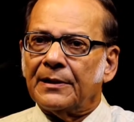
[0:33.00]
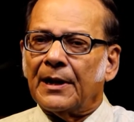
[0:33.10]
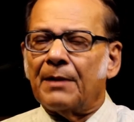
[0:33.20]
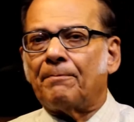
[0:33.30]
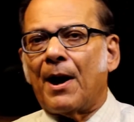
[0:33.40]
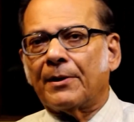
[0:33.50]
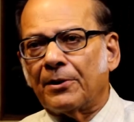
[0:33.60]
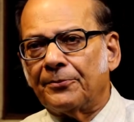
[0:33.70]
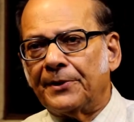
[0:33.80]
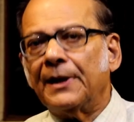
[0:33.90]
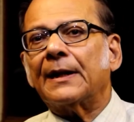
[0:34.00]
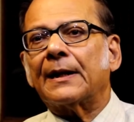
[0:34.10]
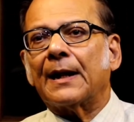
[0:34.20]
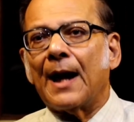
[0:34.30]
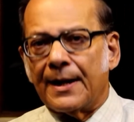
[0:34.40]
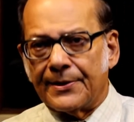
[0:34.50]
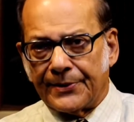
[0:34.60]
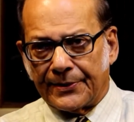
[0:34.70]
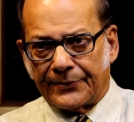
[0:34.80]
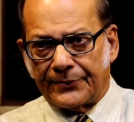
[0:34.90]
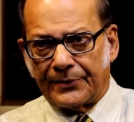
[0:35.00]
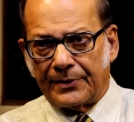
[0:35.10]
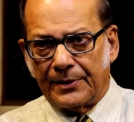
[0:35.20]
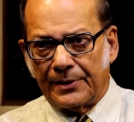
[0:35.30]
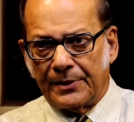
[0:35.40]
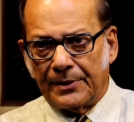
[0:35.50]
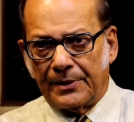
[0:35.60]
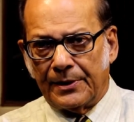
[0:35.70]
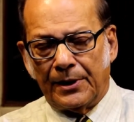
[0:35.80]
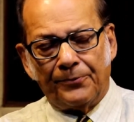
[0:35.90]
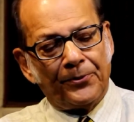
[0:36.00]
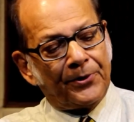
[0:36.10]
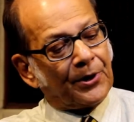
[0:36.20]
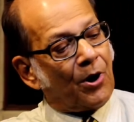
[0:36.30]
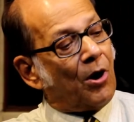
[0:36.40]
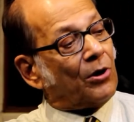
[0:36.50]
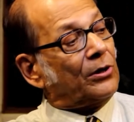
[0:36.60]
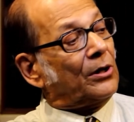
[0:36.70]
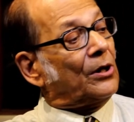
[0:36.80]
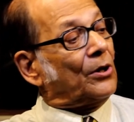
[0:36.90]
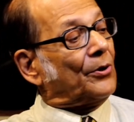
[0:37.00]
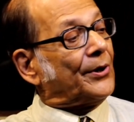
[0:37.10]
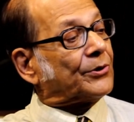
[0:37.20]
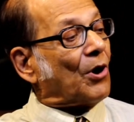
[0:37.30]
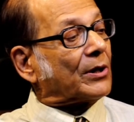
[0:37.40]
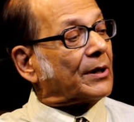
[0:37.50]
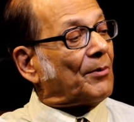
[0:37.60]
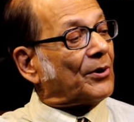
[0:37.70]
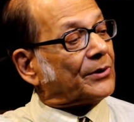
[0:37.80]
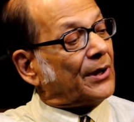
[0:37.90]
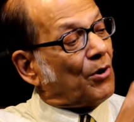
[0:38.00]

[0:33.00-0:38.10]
a part of the kinesics. If you recall, we talked about the